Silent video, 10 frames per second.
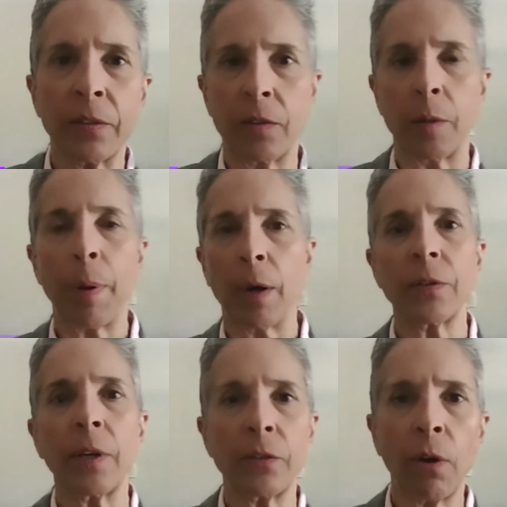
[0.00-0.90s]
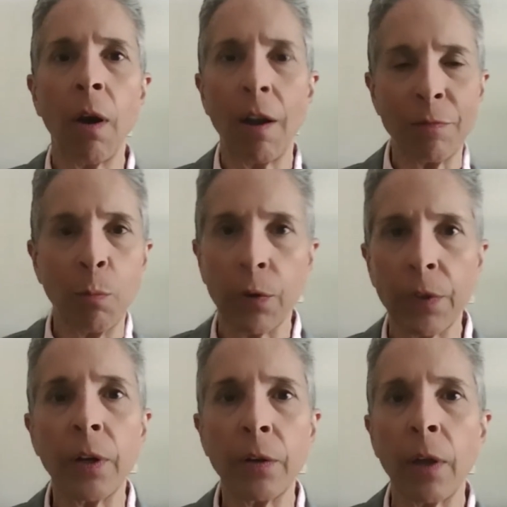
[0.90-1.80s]
is the part that's off more
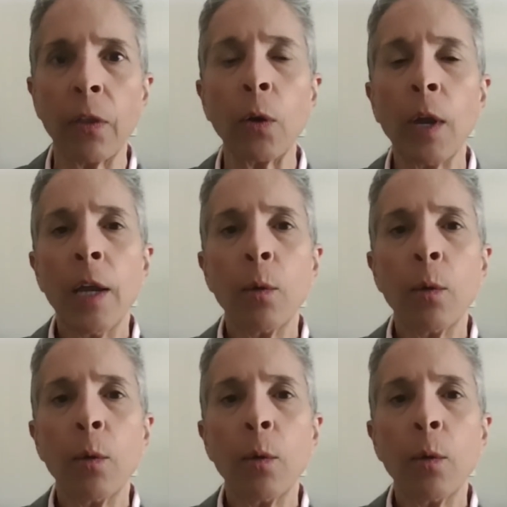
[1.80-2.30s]
than another.